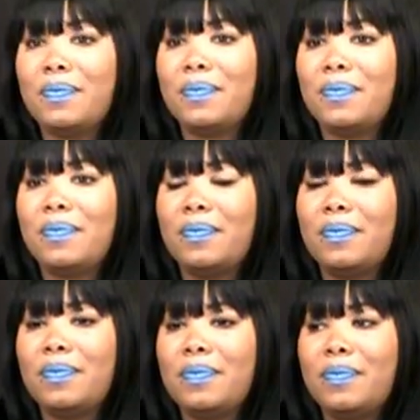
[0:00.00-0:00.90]

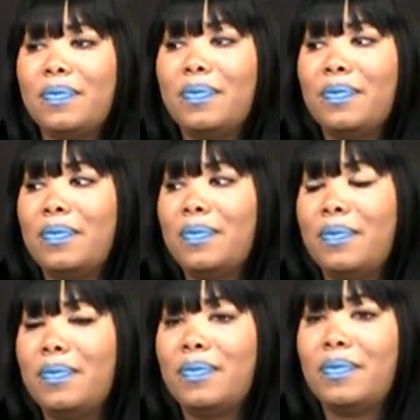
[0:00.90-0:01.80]

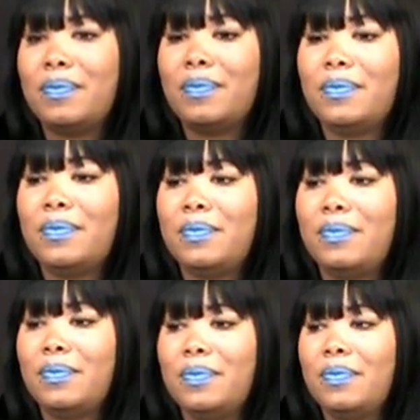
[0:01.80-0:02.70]

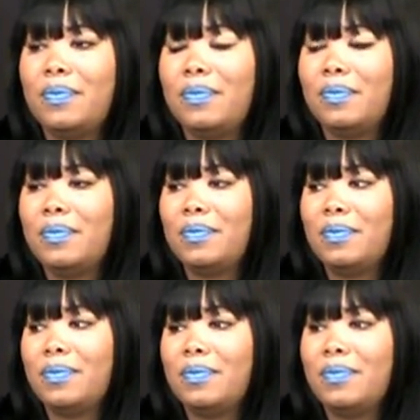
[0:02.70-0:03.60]

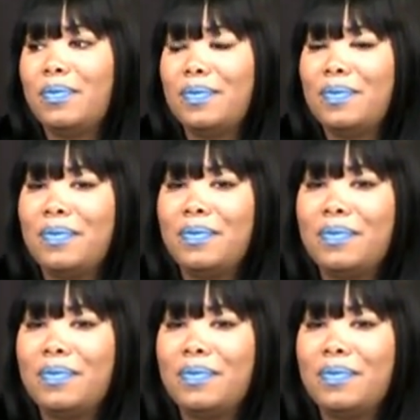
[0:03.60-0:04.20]
(not speaking)